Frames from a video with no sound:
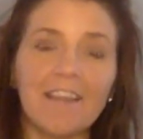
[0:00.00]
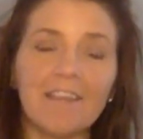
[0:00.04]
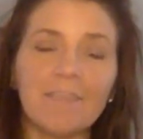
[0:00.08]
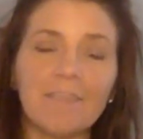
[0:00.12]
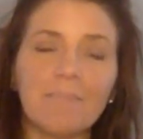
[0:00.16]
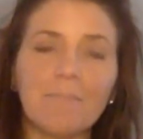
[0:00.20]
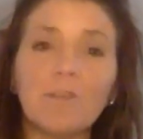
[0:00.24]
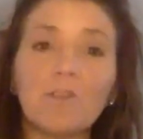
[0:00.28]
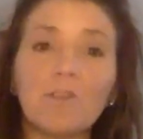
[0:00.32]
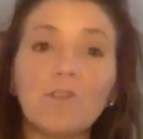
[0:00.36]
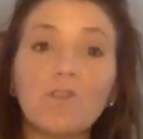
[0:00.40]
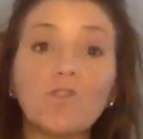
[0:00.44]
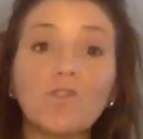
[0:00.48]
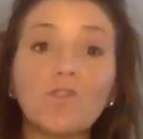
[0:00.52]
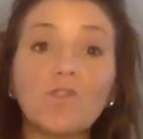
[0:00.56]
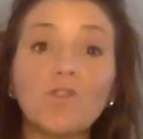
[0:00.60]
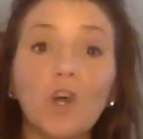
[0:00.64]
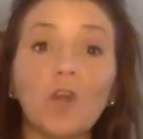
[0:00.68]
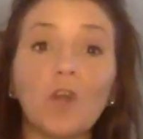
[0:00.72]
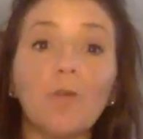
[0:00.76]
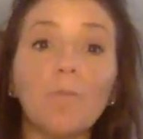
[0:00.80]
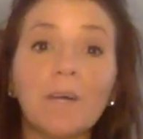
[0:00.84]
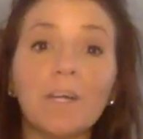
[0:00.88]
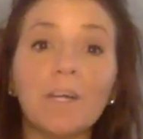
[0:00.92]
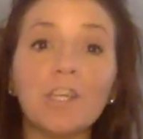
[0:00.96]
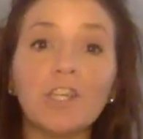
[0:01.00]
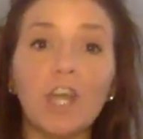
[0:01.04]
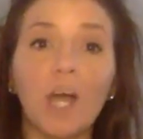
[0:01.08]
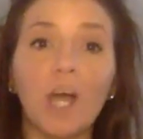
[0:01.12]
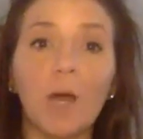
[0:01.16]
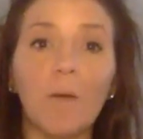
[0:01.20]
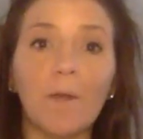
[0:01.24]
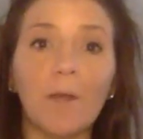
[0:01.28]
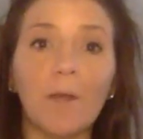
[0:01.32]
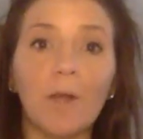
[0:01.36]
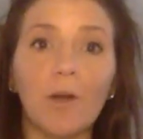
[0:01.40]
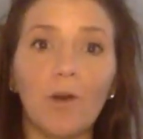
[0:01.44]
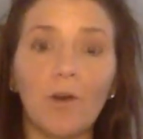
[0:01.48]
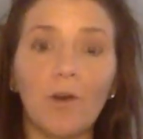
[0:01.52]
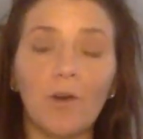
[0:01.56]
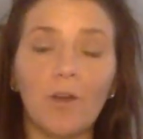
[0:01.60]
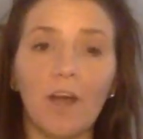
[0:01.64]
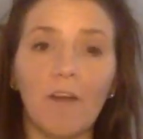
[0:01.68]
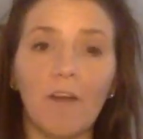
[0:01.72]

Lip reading: There's been so much going on.